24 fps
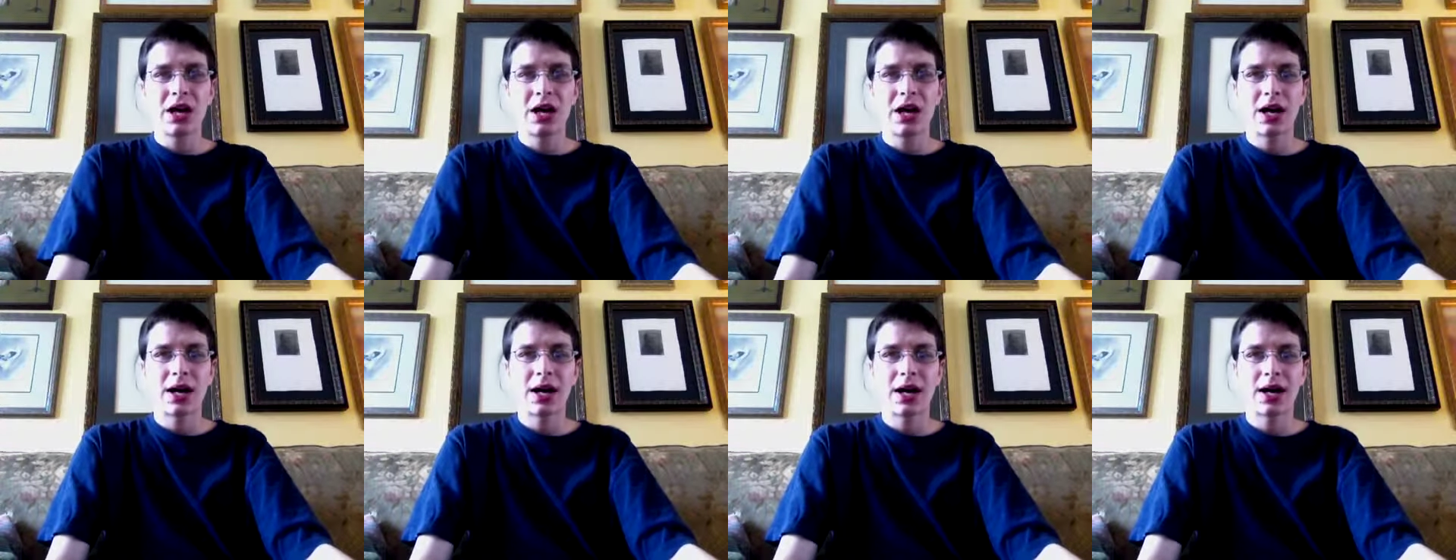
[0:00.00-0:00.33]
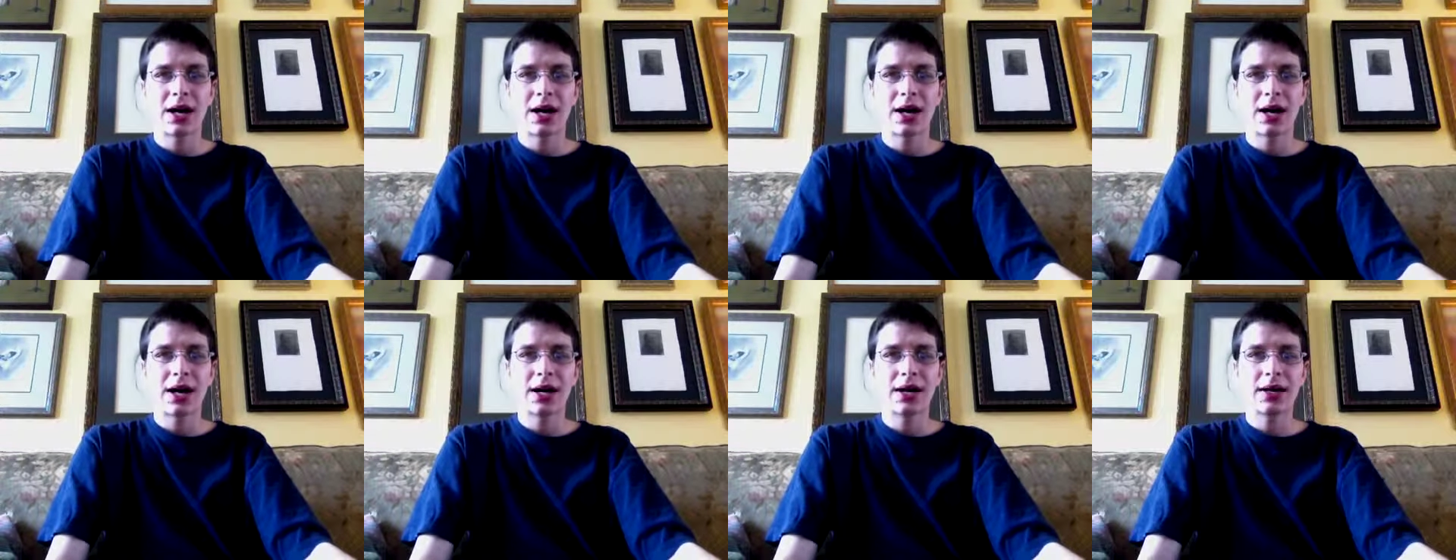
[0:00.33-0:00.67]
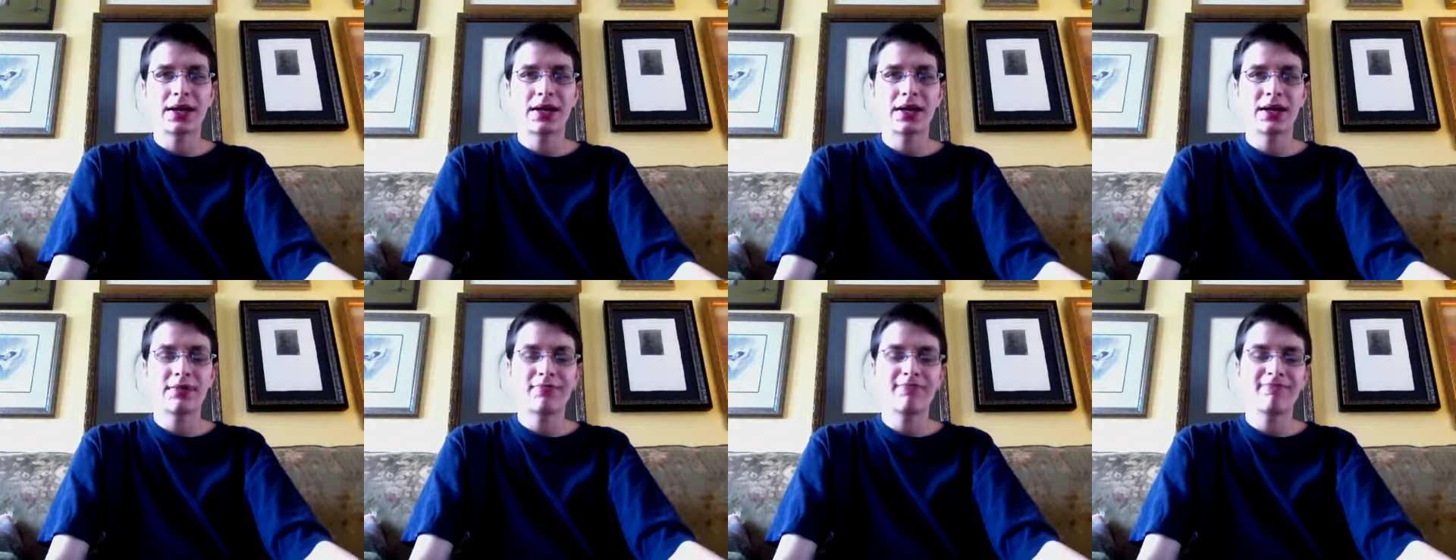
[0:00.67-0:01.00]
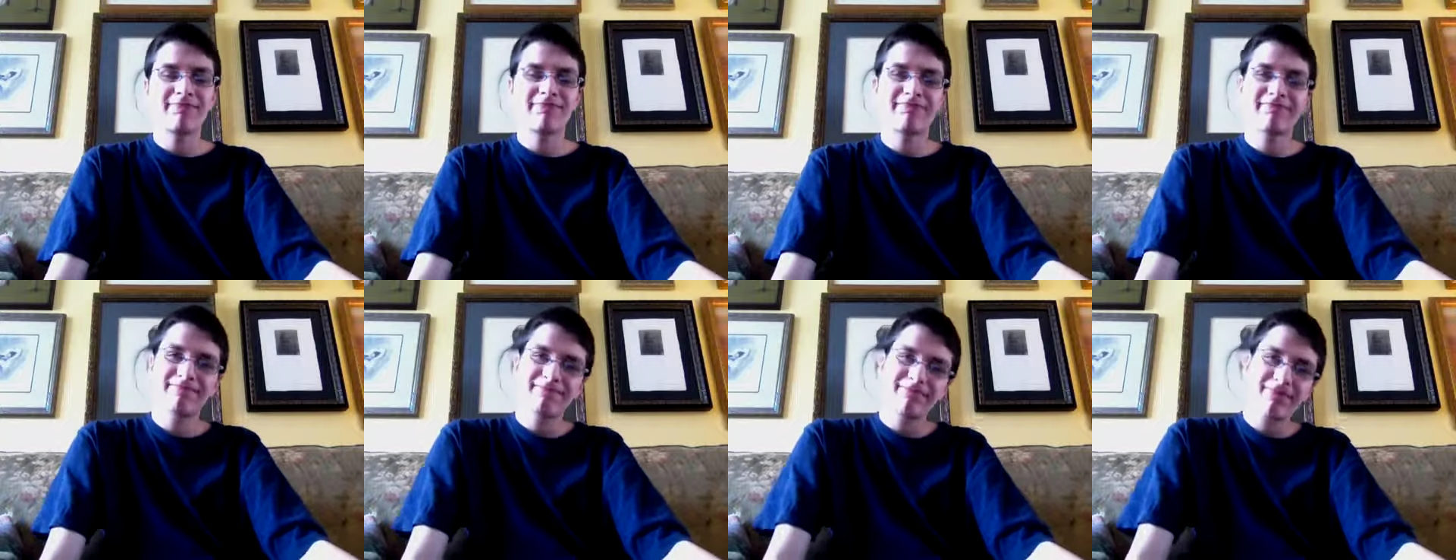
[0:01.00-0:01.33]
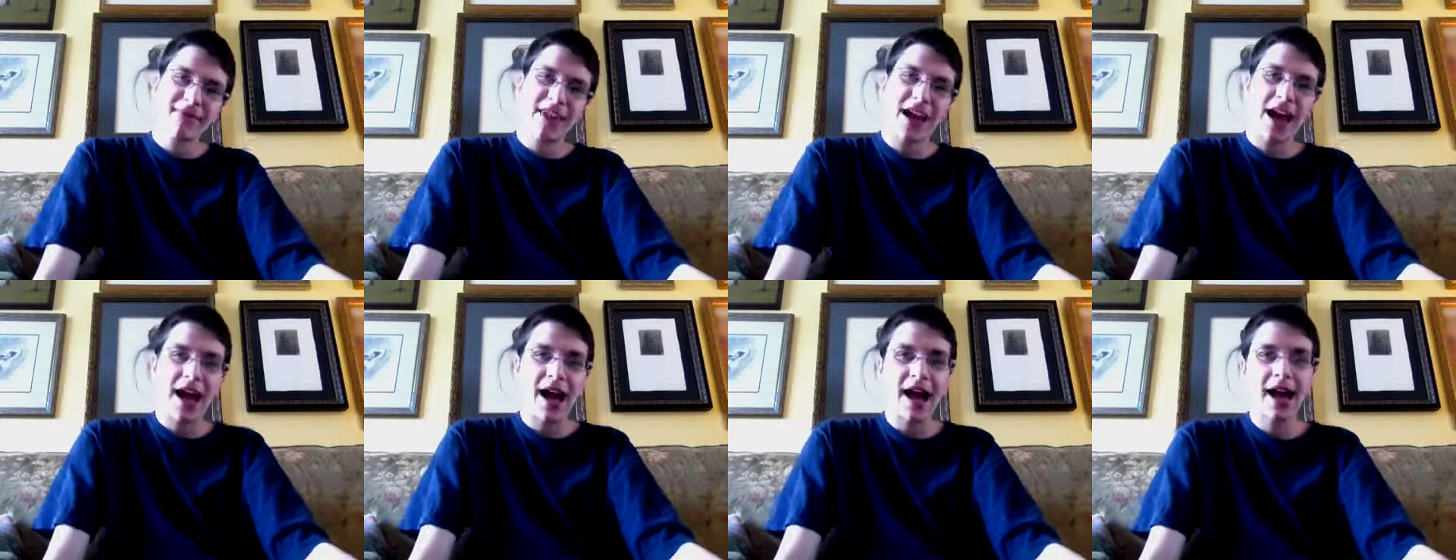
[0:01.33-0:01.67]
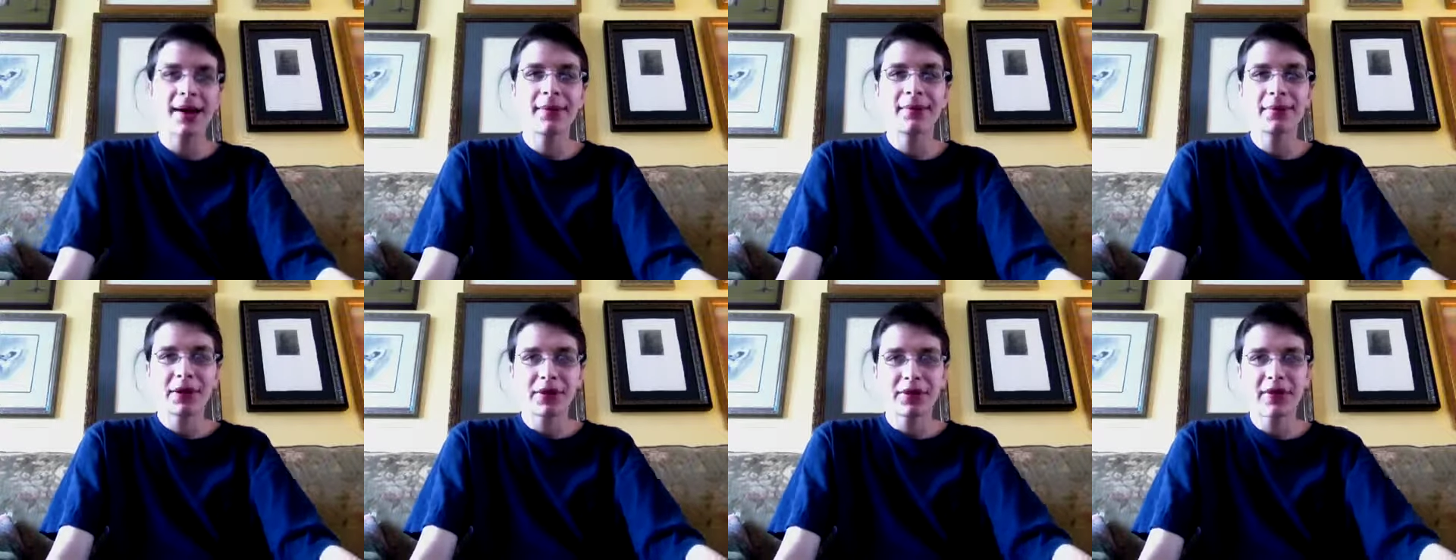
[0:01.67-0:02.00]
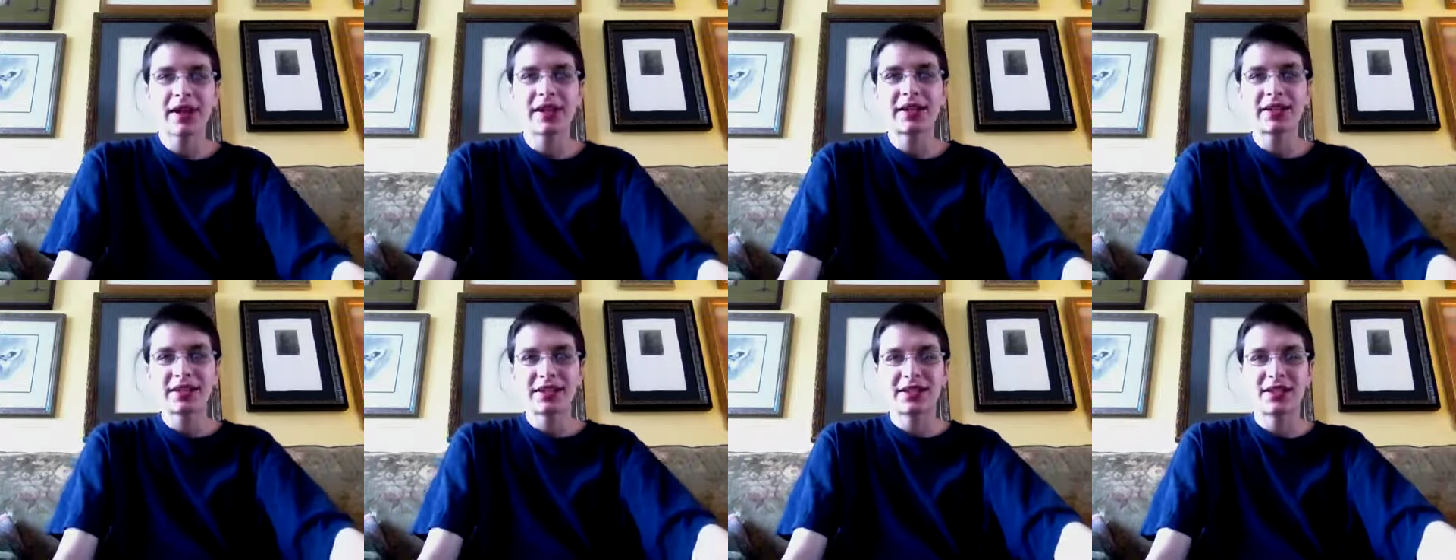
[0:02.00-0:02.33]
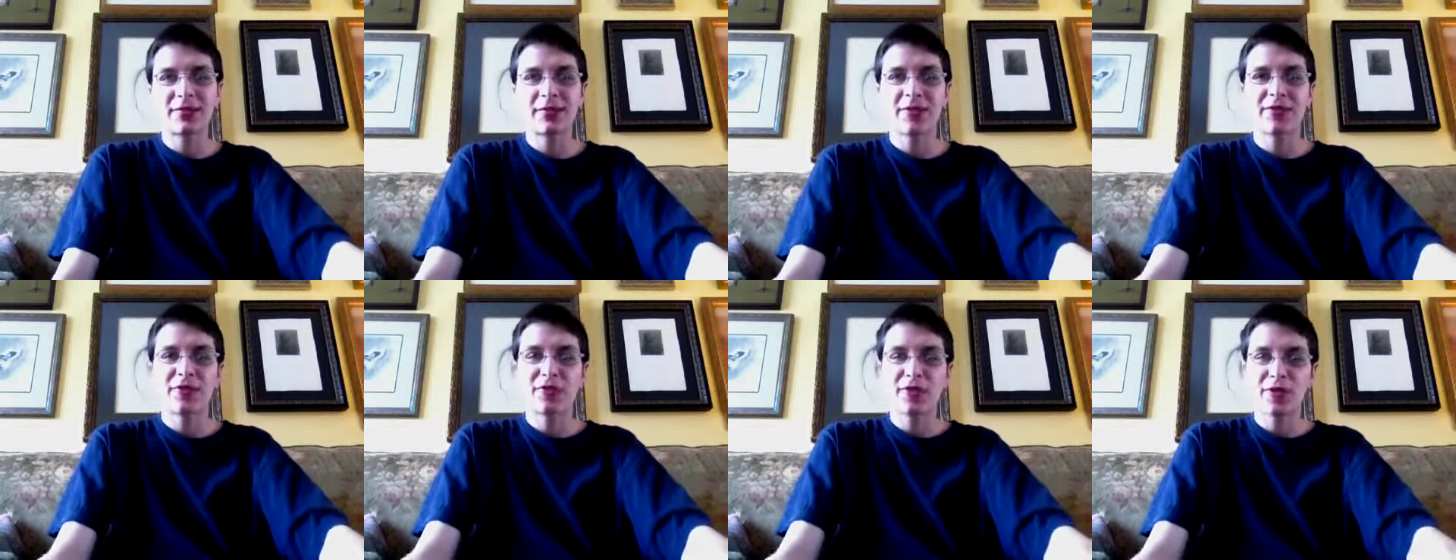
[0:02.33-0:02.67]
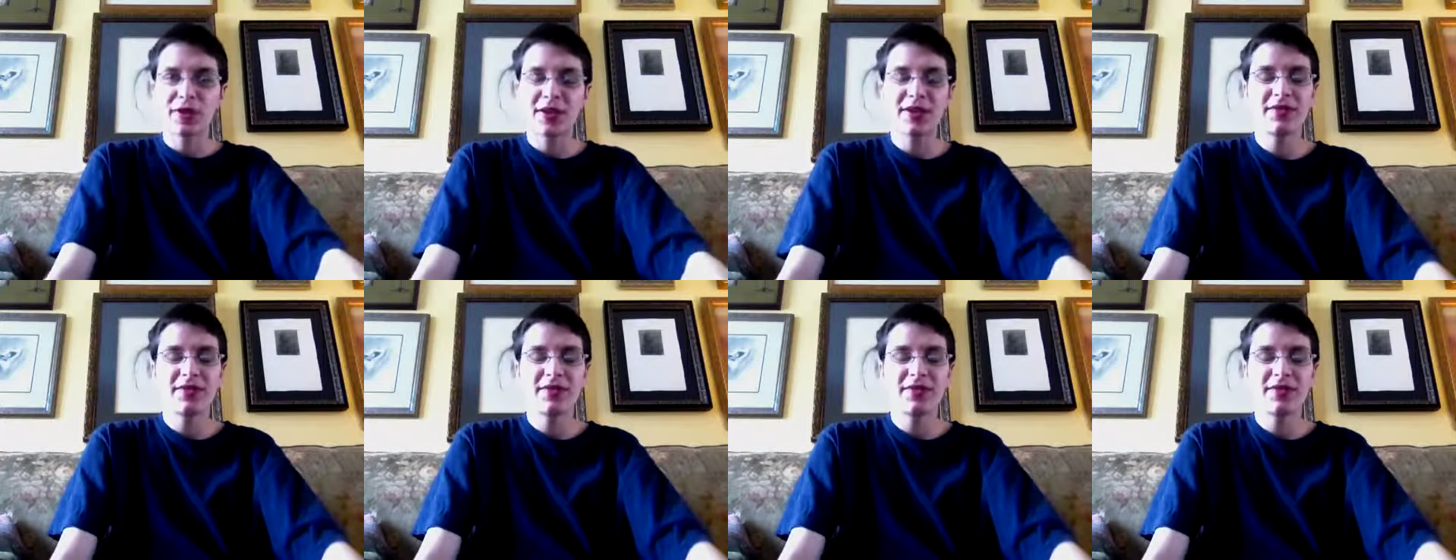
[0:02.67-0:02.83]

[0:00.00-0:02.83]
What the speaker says: I'm gonna rank this number 4.